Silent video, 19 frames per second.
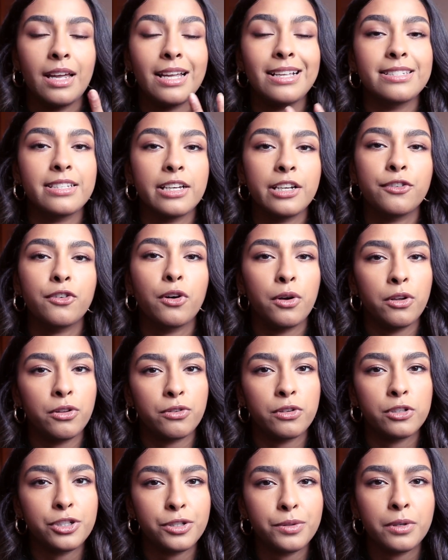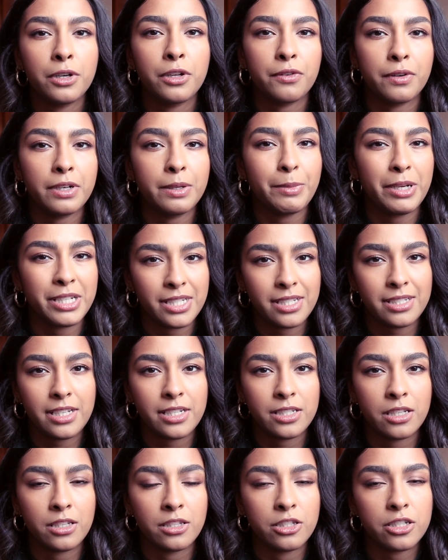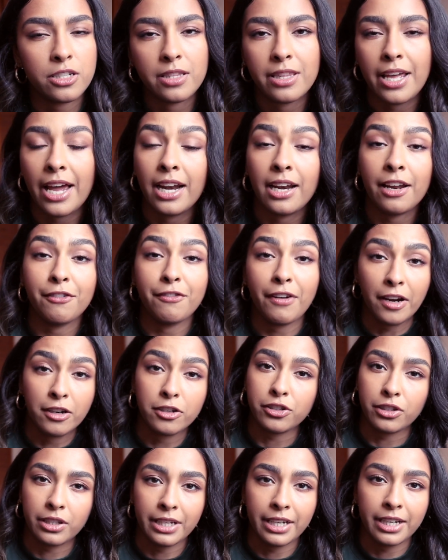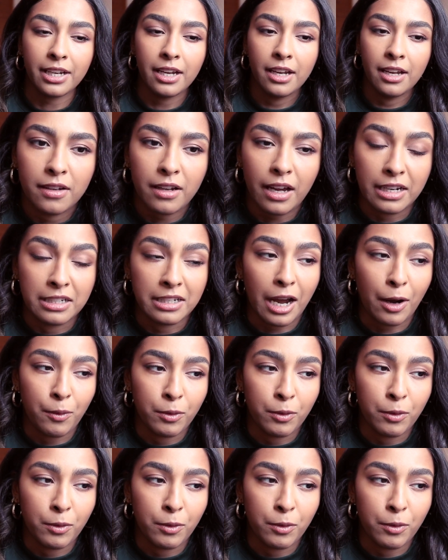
instead of going through 2 or 3 busy seasons to then eventually, and I